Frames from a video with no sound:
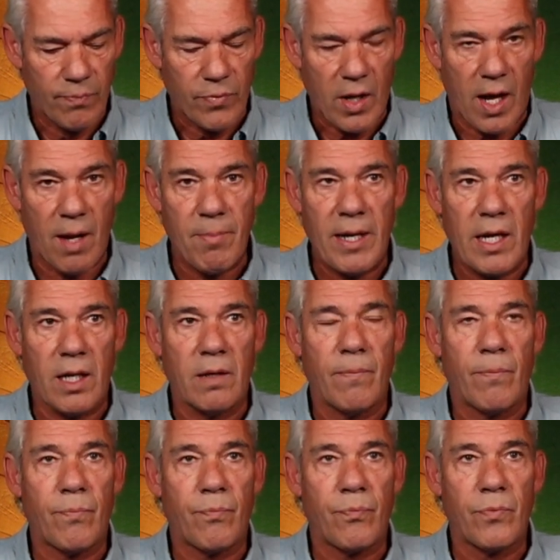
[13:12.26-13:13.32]
I
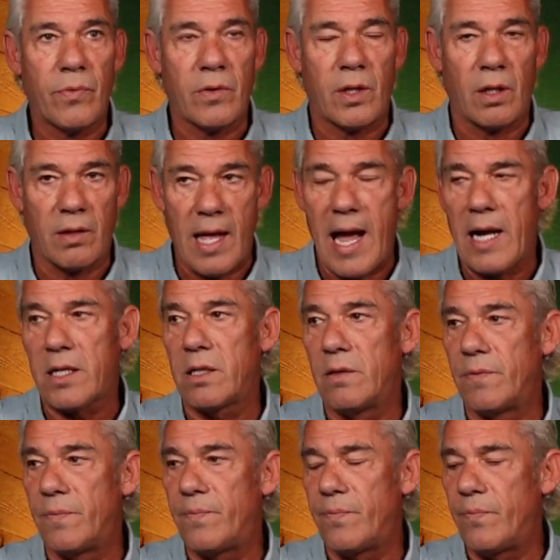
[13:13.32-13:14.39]
mean, the lack
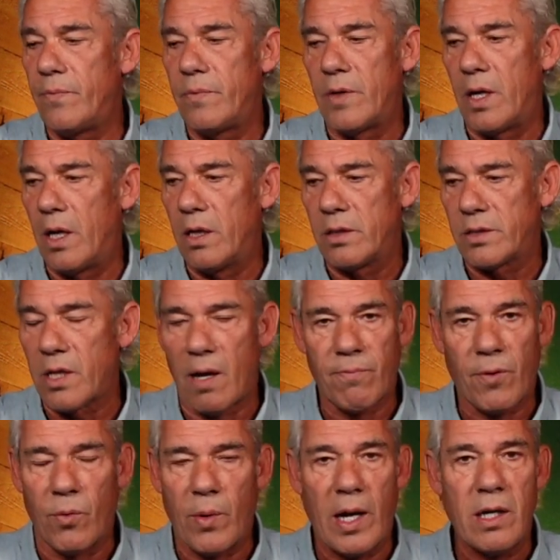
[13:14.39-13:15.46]
of
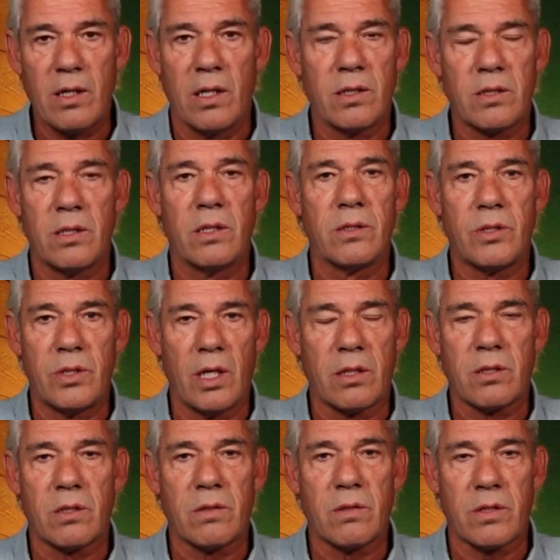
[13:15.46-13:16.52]
self-awareness is
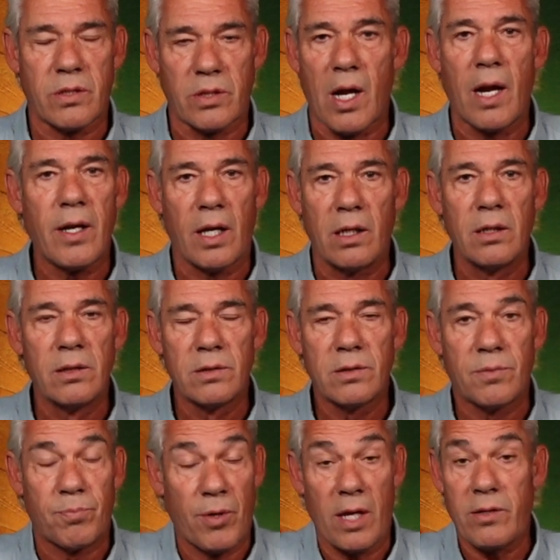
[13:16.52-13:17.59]
just stunning. It's
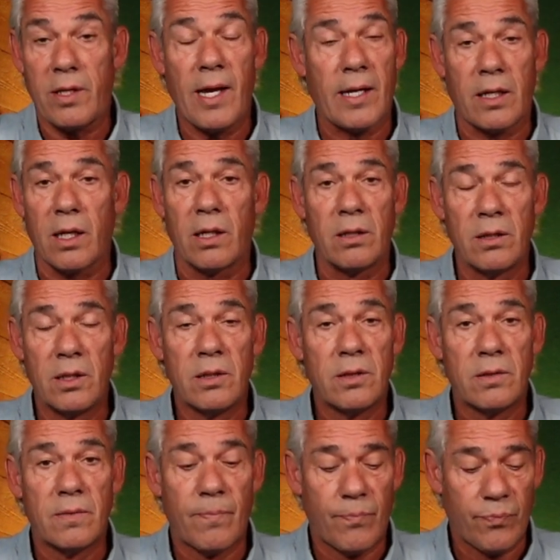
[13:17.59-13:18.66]
breathtaking
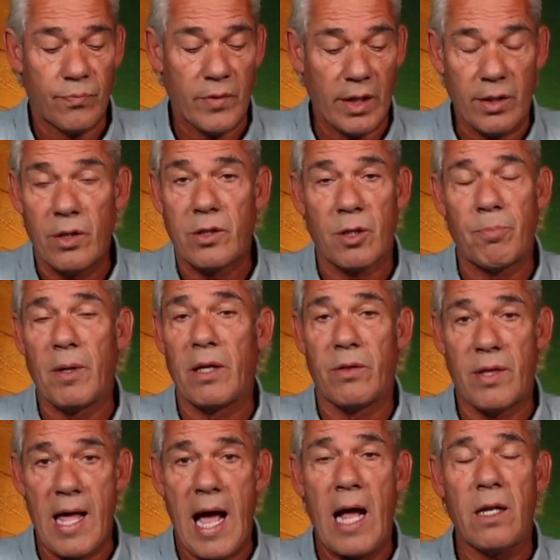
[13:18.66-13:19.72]
that you could be
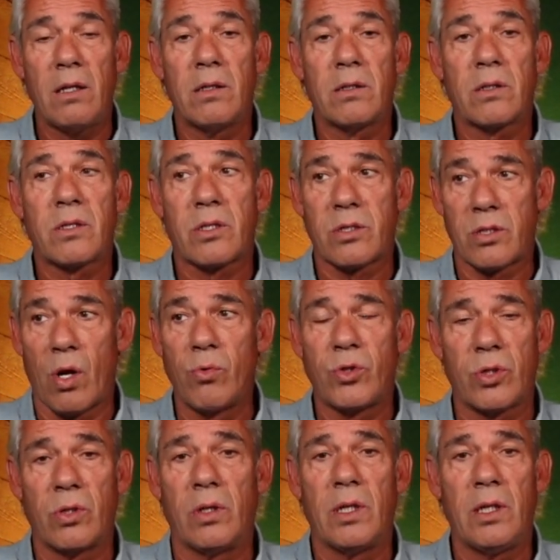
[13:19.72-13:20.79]
that
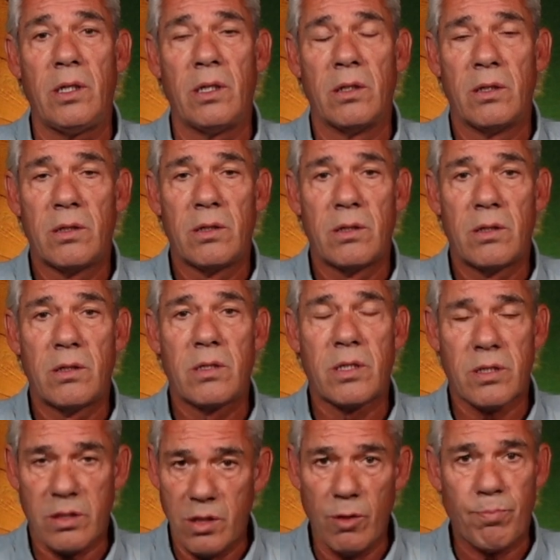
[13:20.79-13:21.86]
socially
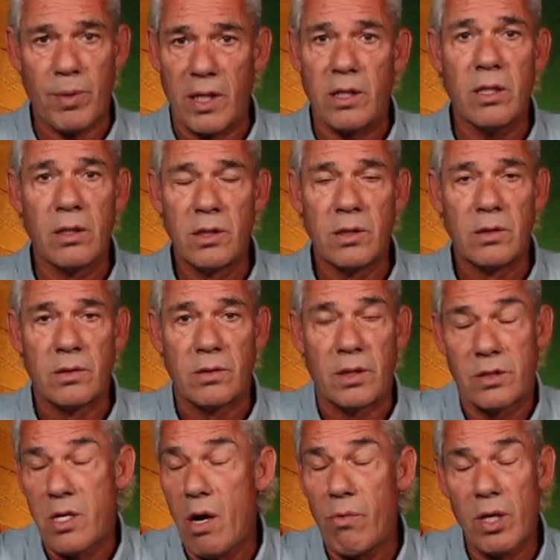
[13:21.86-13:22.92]
stupid.
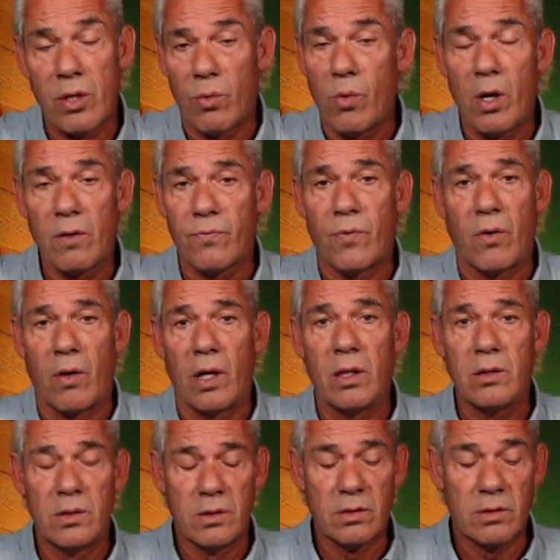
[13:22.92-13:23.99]
There's no other word for it.
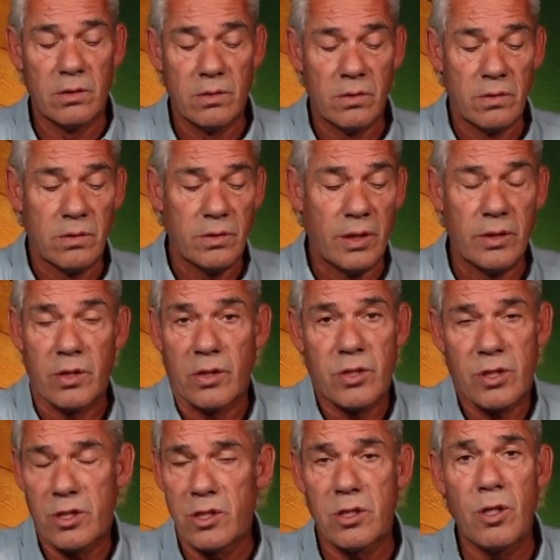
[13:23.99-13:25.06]
She's a
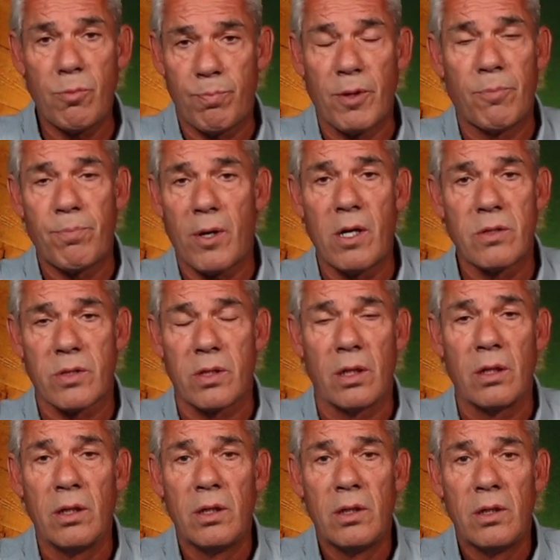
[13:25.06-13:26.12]
stupid person.